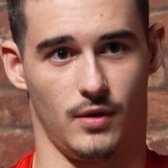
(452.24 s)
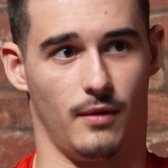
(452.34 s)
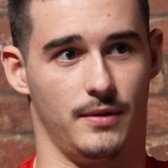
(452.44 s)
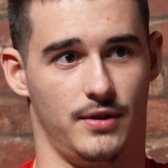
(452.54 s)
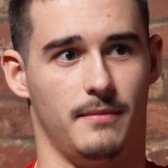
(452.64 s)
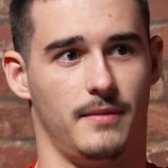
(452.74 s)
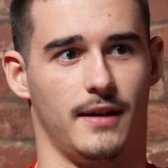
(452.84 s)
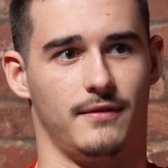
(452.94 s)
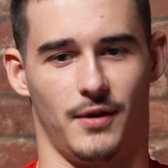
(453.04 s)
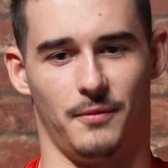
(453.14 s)
Not with
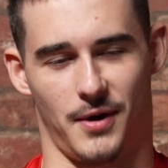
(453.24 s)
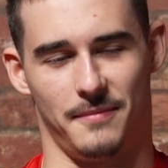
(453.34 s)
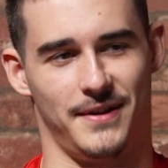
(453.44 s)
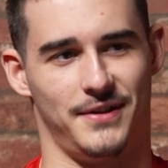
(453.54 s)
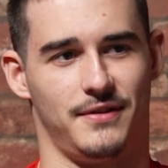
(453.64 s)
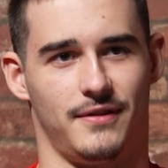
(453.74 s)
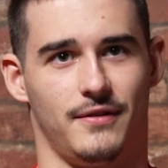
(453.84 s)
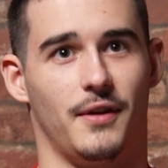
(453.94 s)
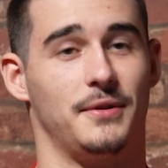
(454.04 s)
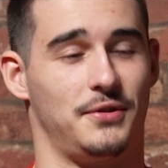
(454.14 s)
competition,
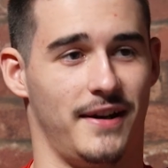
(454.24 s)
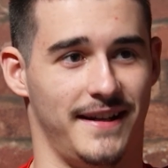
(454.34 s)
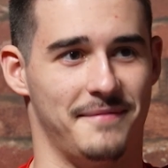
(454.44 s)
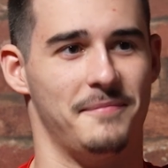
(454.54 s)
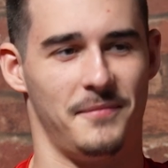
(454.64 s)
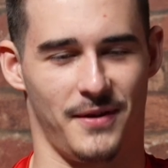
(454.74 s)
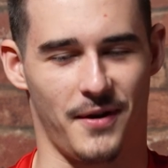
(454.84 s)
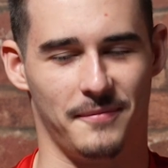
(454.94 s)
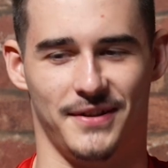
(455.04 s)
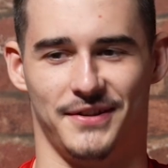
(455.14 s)
not with training,
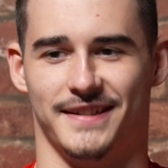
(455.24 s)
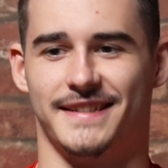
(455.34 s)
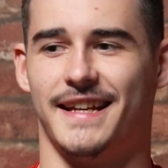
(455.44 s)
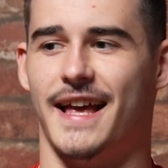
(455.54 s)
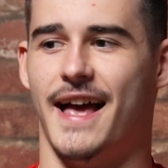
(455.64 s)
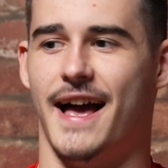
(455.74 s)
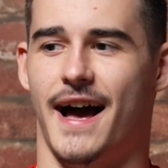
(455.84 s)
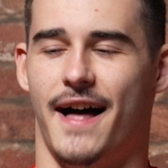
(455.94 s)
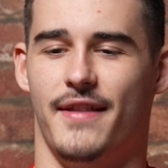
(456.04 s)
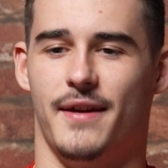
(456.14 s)
with competitions.
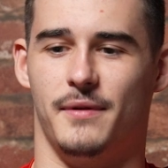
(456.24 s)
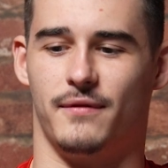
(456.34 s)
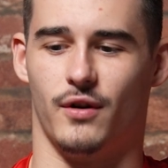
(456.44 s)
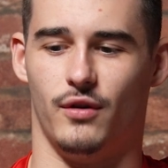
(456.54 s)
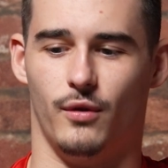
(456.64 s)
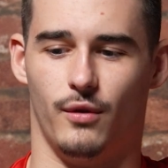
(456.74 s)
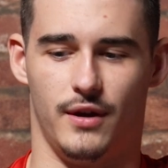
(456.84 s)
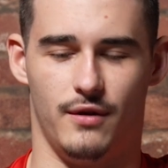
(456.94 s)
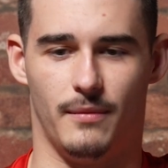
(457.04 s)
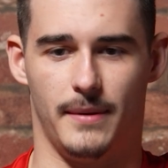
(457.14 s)
And then we've got
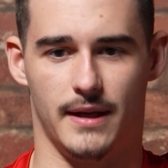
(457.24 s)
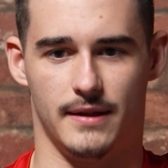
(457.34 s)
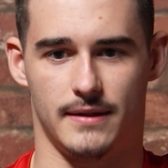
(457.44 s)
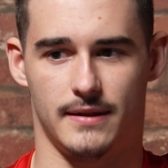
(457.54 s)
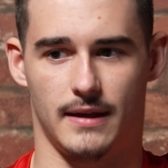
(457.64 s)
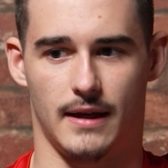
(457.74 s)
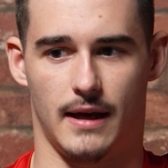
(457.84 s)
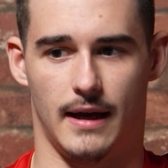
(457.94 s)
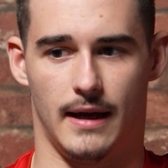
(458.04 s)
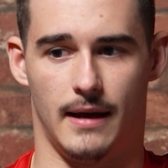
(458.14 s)
Northern Europeans
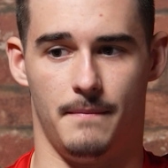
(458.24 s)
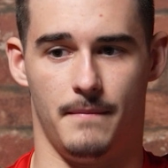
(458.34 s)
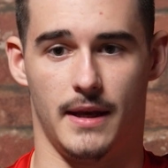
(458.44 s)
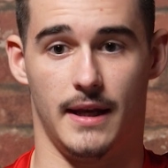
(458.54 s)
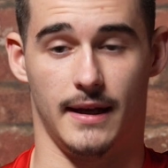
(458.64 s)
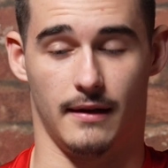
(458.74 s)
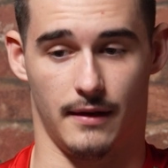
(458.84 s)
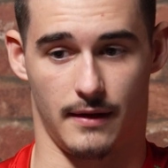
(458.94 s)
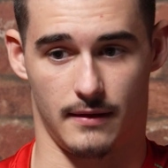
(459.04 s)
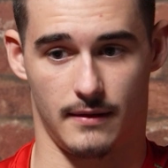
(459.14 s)
in
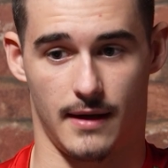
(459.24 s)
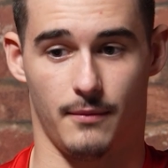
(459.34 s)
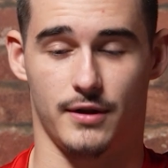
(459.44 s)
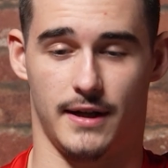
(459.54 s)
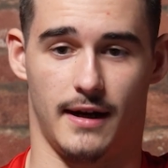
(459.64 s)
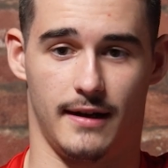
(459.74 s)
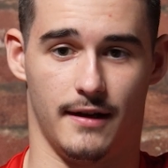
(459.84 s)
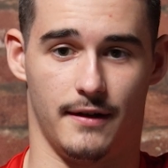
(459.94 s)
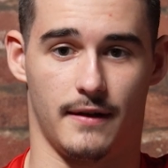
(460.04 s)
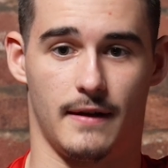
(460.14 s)
England. It was in
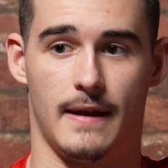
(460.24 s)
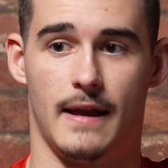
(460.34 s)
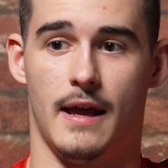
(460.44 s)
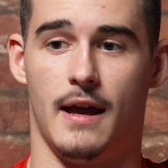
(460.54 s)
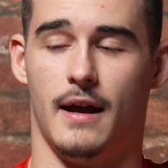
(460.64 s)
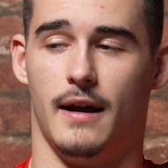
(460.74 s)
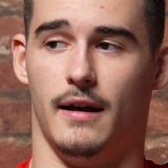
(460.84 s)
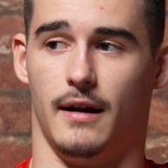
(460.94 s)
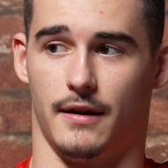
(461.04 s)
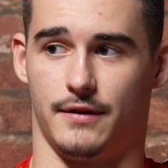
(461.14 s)
Ireland
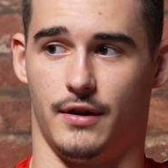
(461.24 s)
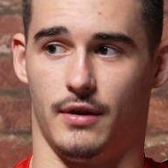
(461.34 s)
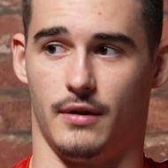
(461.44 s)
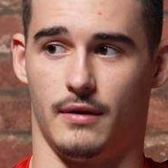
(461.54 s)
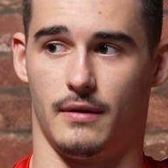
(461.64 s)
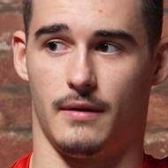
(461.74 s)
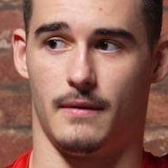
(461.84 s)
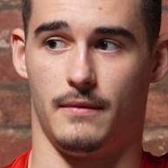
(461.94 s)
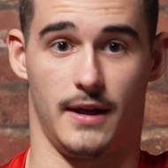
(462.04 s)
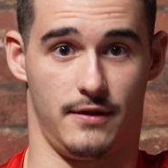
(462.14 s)
last year,
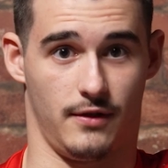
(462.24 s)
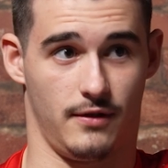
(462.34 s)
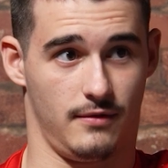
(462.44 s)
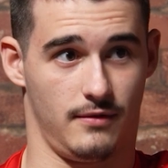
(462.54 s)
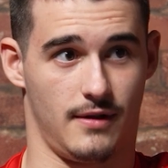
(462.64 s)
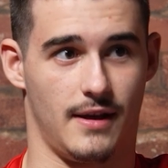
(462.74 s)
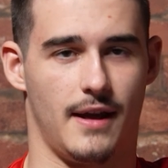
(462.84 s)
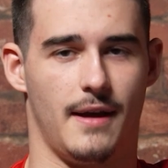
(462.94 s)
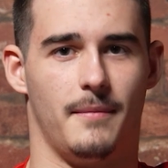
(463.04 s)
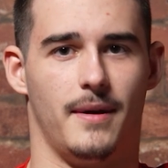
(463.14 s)
this year,
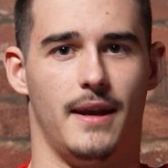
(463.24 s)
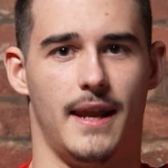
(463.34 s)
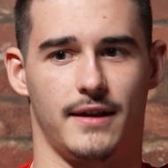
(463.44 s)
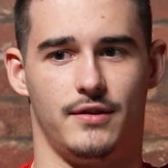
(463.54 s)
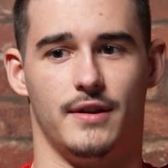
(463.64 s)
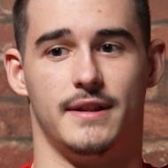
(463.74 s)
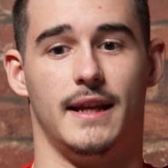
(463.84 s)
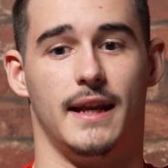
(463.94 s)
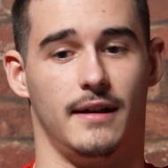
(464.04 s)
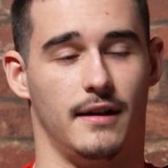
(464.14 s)
but next year it's
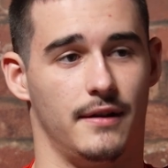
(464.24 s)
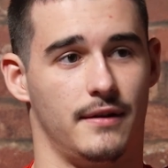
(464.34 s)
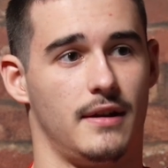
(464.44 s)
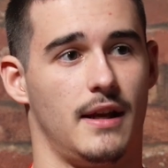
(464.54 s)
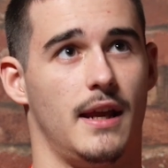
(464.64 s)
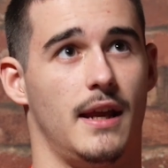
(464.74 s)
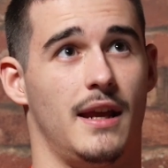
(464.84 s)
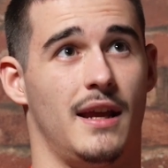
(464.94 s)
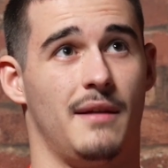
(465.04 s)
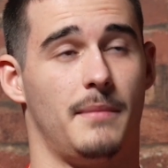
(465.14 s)
in England,
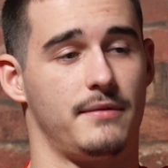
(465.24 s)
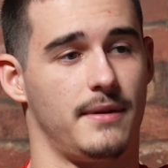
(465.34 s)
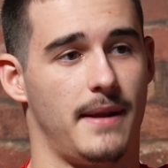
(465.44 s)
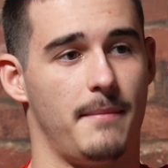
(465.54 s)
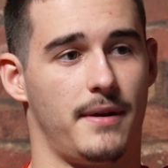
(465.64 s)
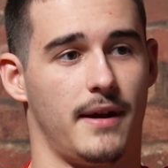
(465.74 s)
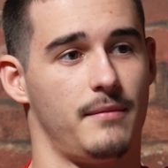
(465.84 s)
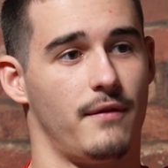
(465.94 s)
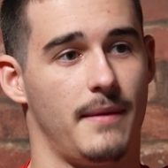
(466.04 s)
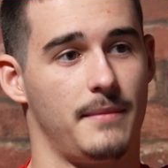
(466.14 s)
about September
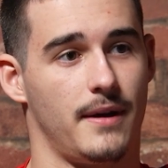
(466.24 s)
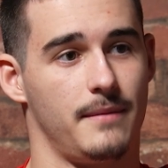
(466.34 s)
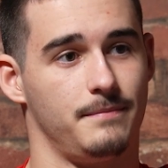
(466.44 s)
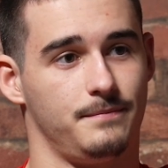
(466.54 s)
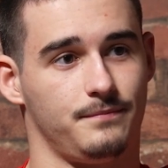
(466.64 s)
time, November time.